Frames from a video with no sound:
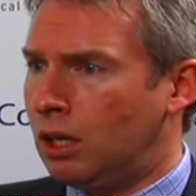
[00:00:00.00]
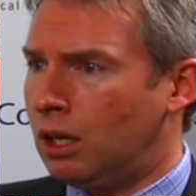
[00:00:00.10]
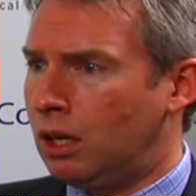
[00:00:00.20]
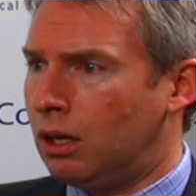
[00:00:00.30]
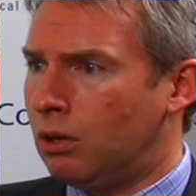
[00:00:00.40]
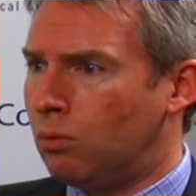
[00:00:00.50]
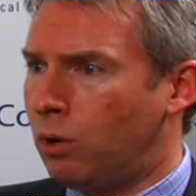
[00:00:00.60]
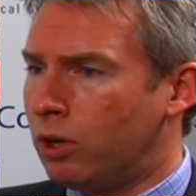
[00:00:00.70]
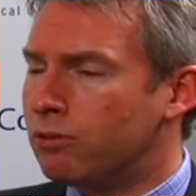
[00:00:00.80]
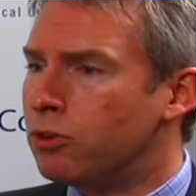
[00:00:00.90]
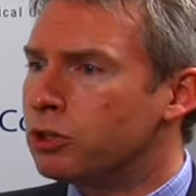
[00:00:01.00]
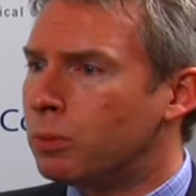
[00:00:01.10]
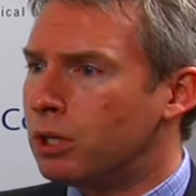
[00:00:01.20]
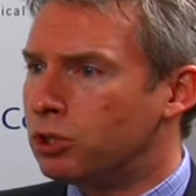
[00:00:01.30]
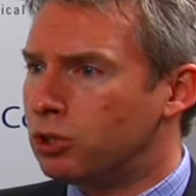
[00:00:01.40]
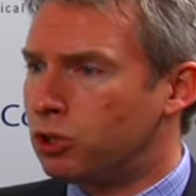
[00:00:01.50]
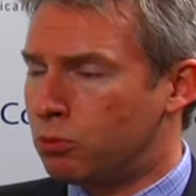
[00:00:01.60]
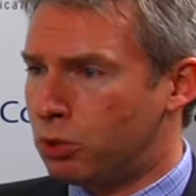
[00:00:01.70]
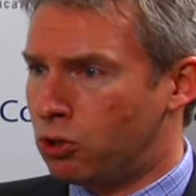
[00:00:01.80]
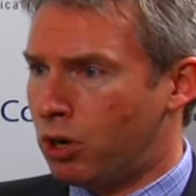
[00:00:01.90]
one of the first patients
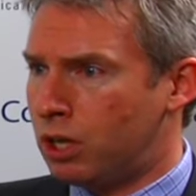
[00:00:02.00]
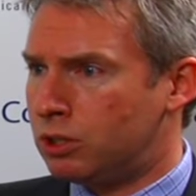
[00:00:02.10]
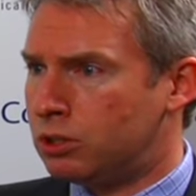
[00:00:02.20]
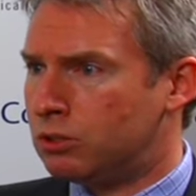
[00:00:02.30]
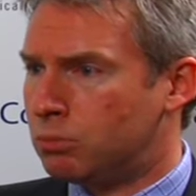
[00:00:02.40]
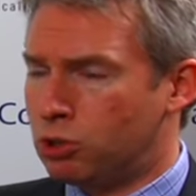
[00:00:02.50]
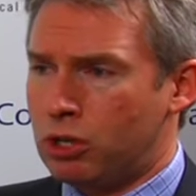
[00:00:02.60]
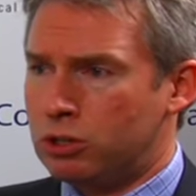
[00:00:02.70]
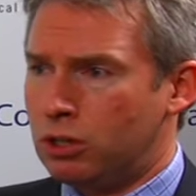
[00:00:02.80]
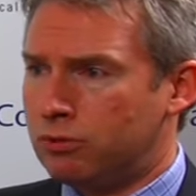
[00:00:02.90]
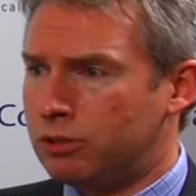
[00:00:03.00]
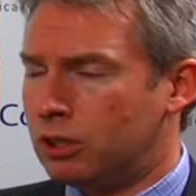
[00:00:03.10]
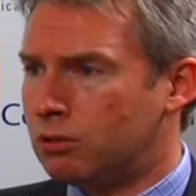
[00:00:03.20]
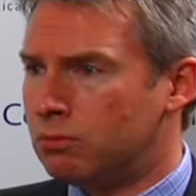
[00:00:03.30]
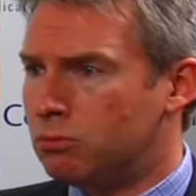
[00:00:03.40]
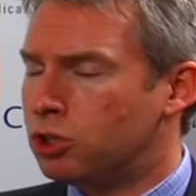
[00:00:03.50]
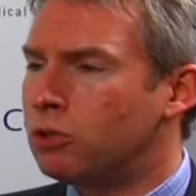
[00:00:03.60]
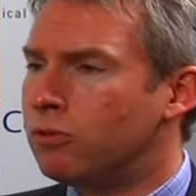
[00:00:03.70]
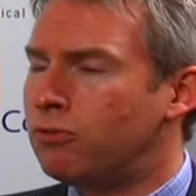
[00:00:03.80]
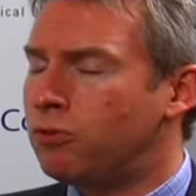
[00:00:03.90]
who progressed after just over